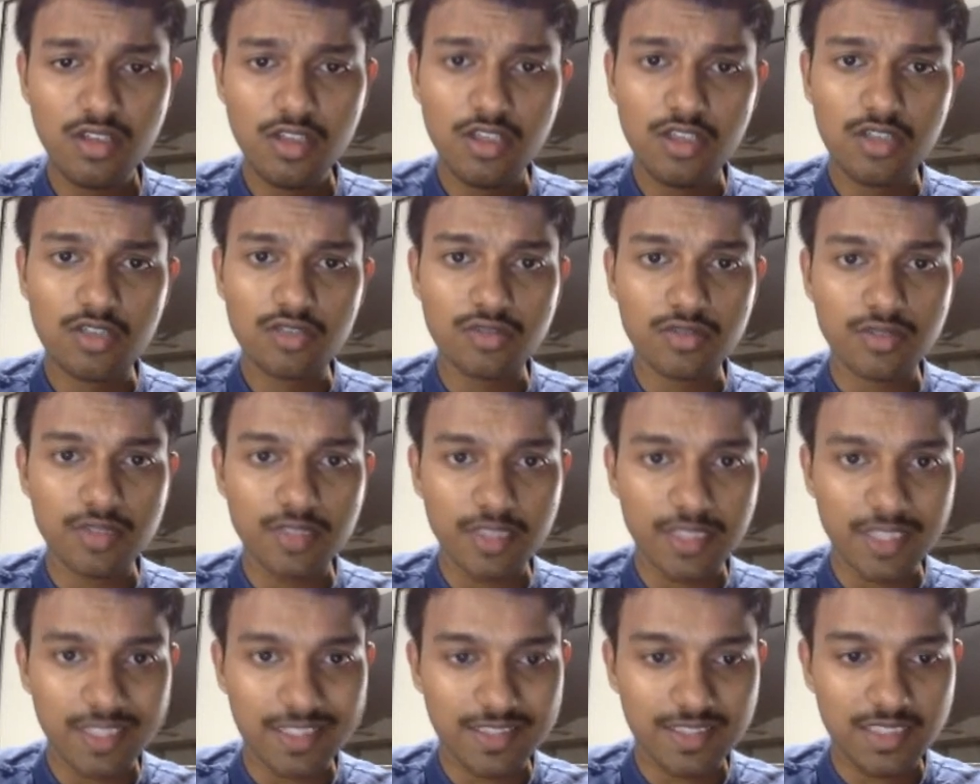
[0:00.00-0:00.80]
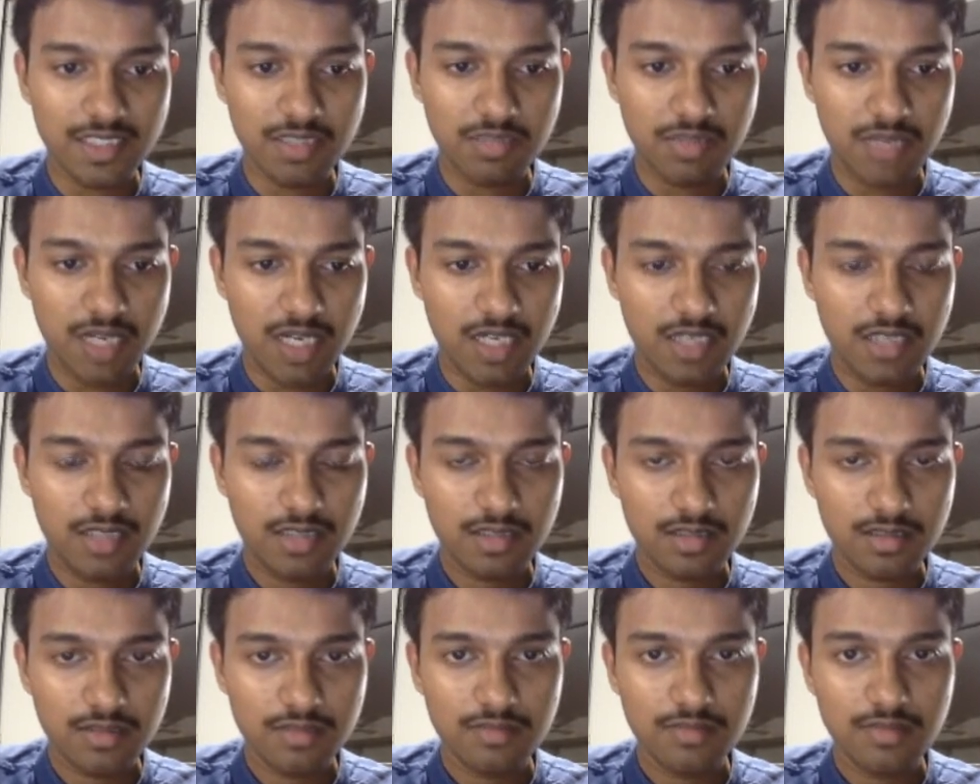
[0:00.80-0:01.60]
So in the testing part,
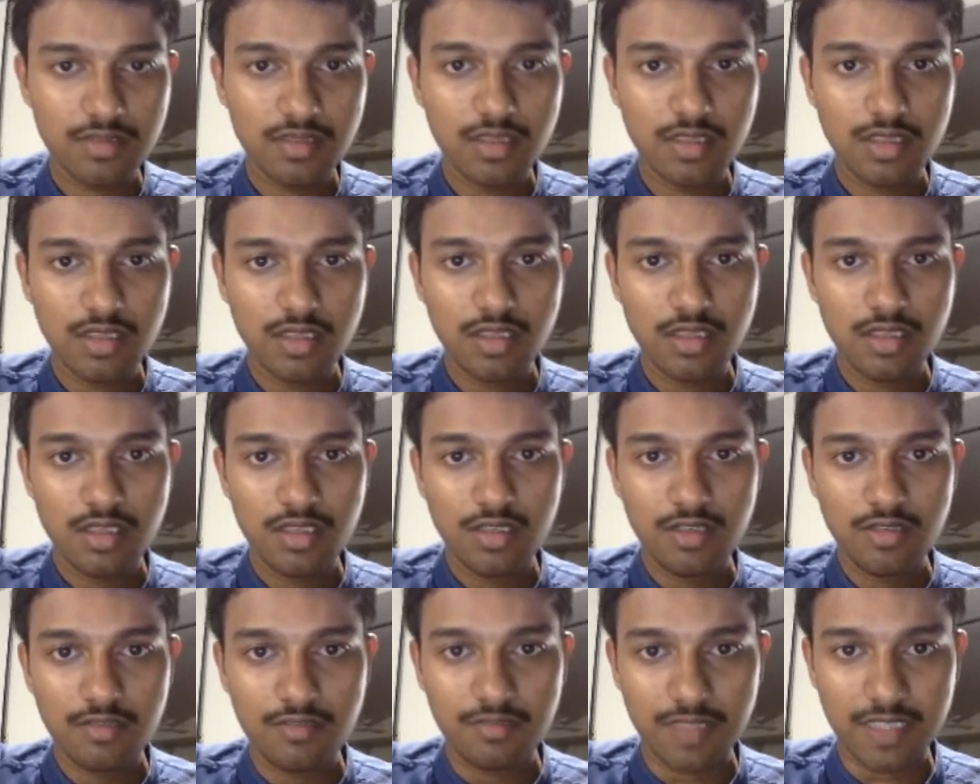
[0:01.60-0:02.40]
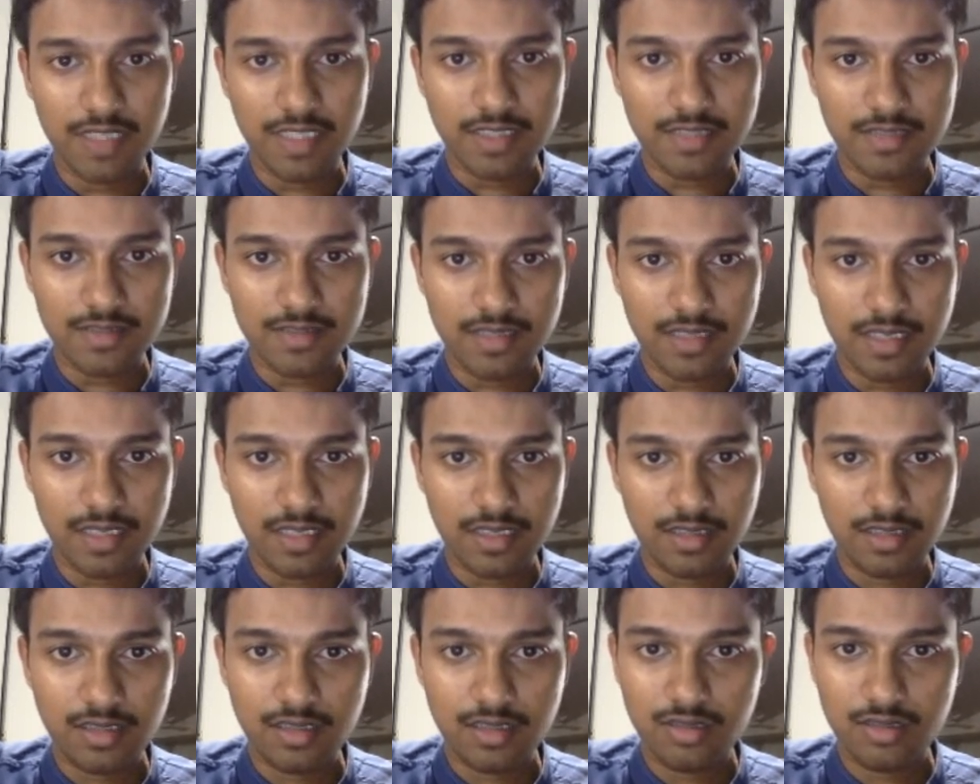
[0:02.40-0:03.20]
we can
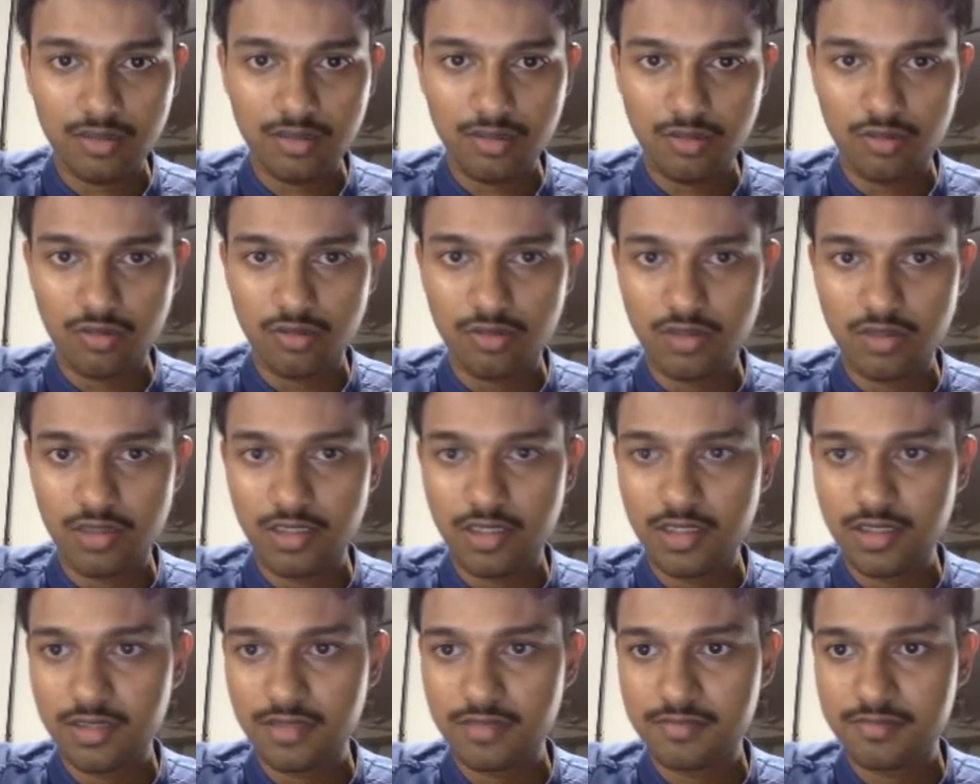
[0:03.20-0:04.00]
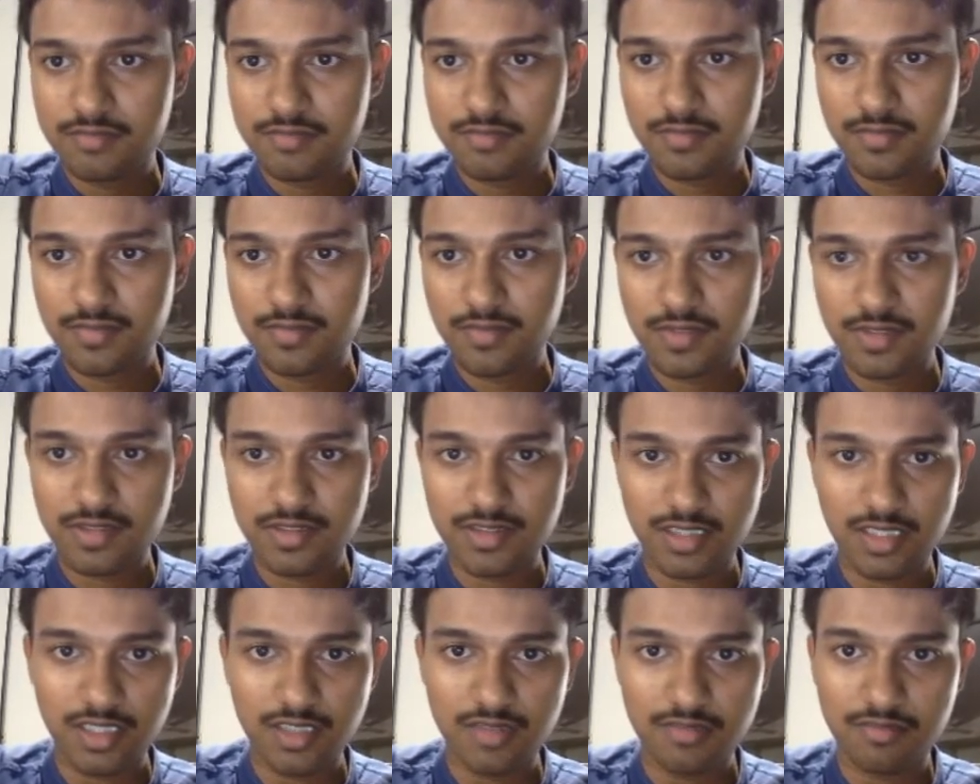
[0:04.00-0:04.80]
select old,
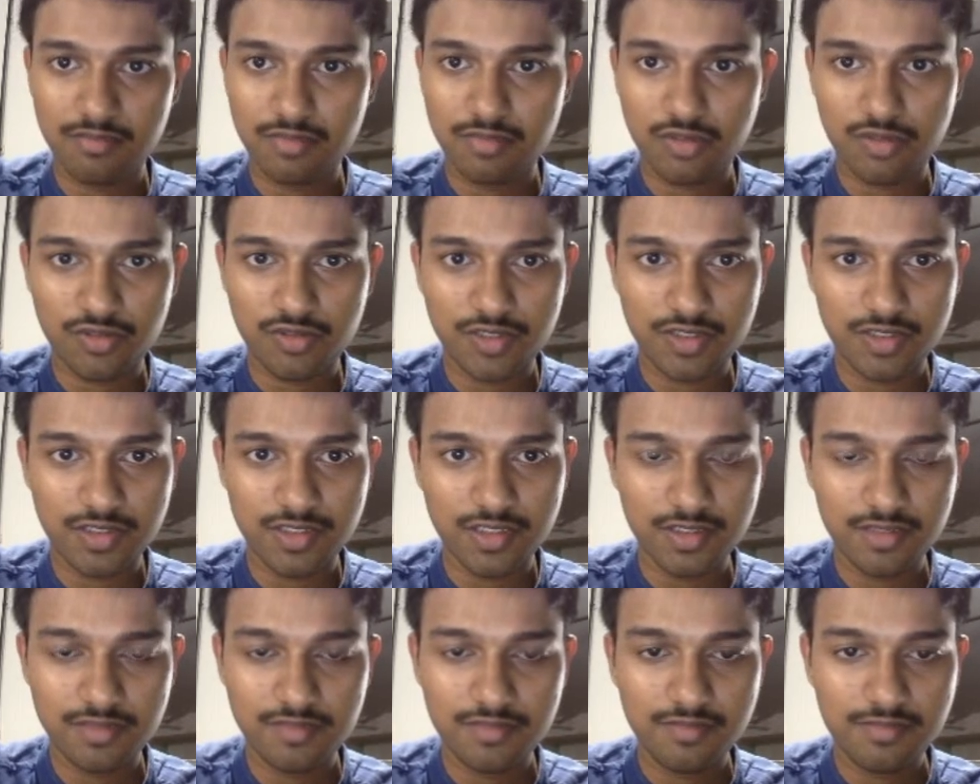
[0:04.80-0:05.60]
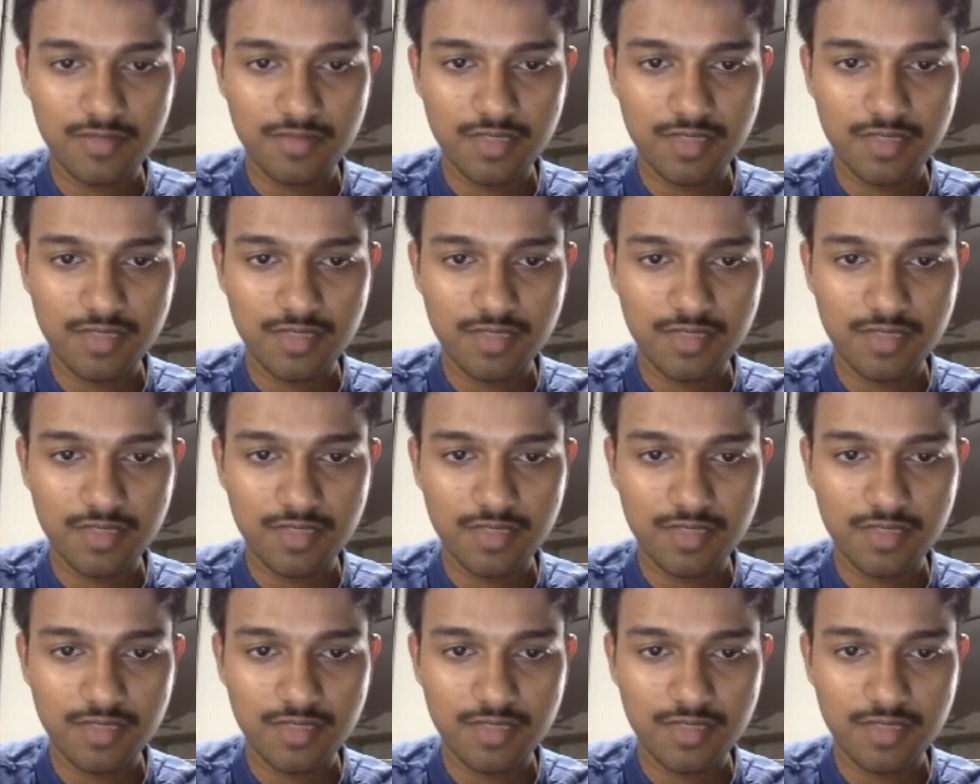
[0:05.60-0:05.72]
same procedure.